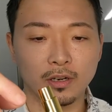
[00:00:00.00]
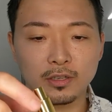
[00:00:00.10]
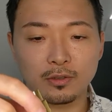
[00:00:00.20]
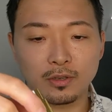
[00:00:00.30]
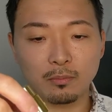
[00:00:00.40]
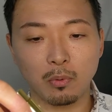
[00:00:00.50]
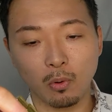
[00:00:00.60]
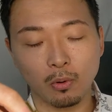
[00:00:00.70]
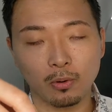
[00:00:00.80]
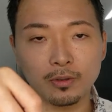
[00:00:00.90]
you can
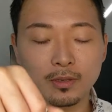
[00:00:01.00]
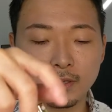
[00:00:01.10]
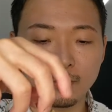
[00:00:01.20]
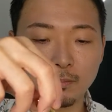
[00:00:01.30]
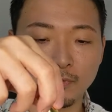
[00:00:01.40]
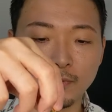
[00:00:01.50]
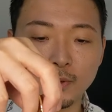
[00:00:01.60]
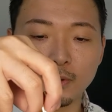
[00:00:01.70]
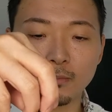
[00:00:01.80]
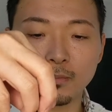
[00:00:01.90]
pour the
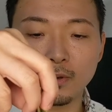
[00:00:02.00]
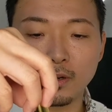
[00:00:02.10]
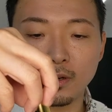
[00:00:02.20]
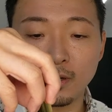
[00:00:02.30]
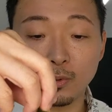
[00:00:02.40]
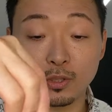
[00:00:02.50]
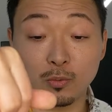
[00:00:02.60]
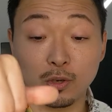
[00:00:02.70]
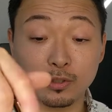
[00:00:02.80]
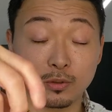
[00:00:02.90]
perfume when you
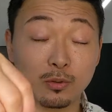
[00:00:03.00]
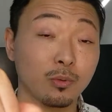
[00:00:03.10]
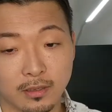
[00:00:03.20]
want to